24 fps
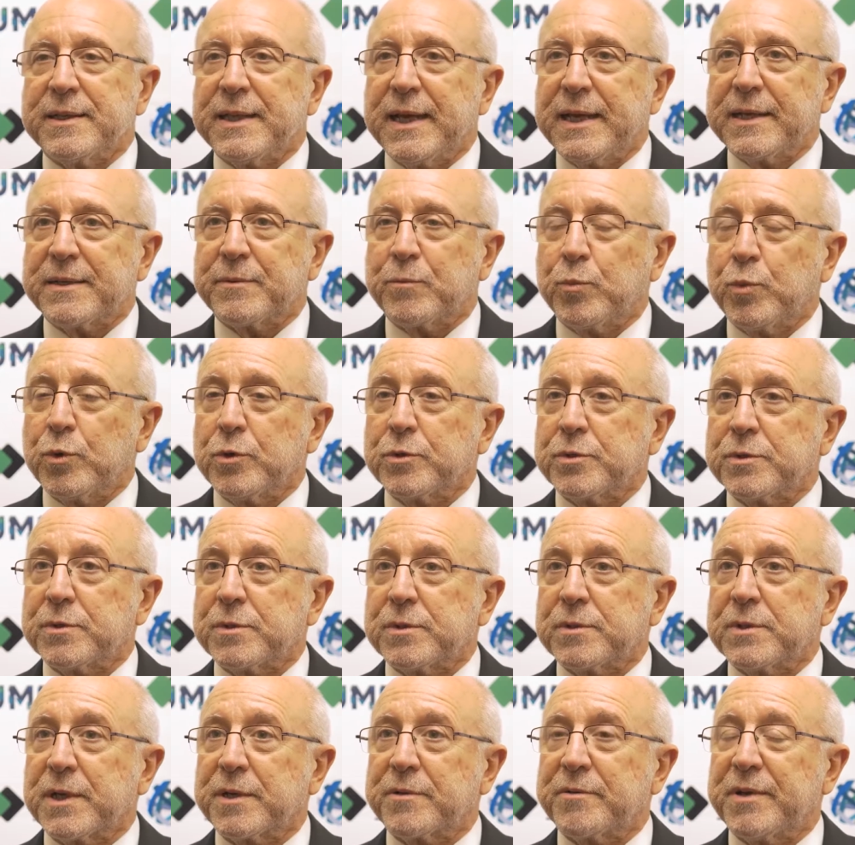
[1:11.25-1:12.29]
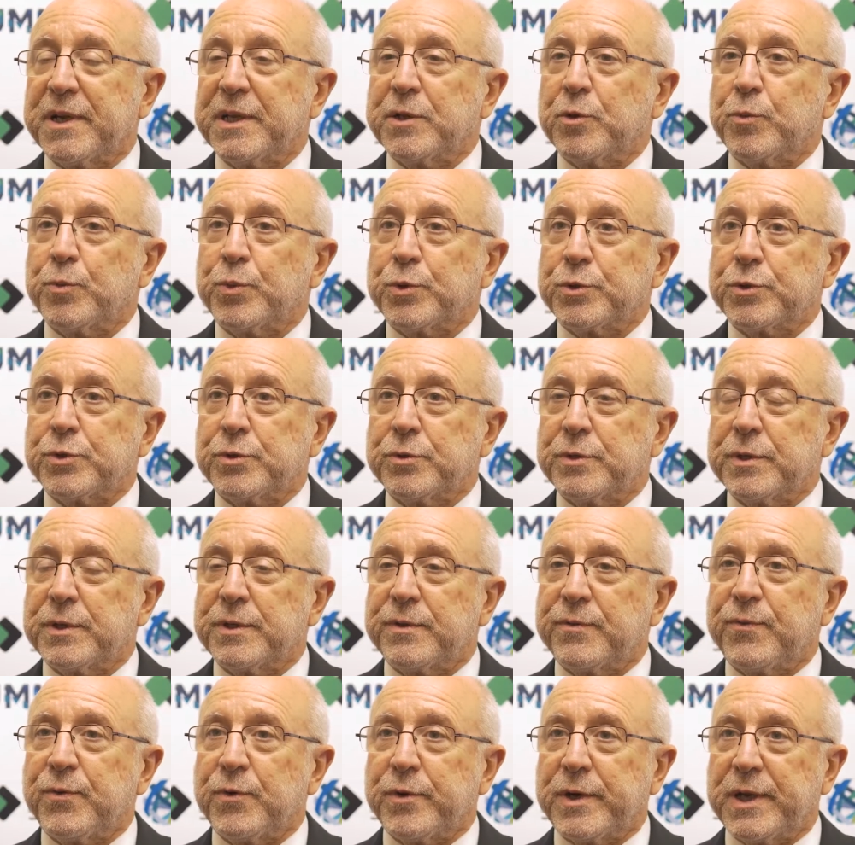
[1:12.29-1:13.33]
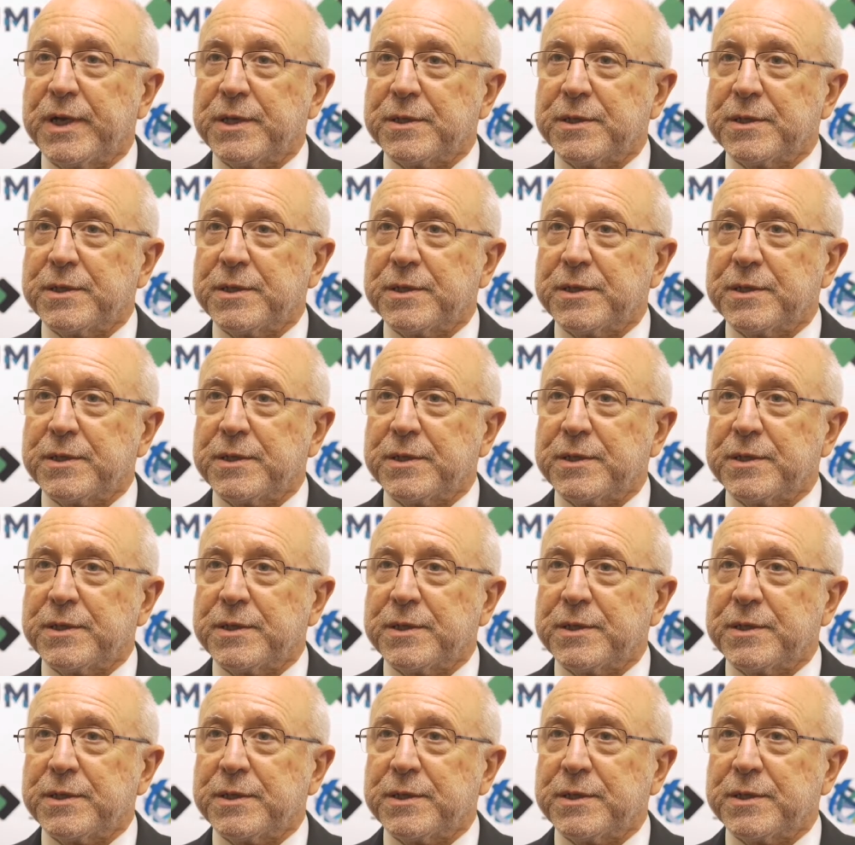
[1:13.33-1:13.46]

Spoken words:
that was a great opportunity for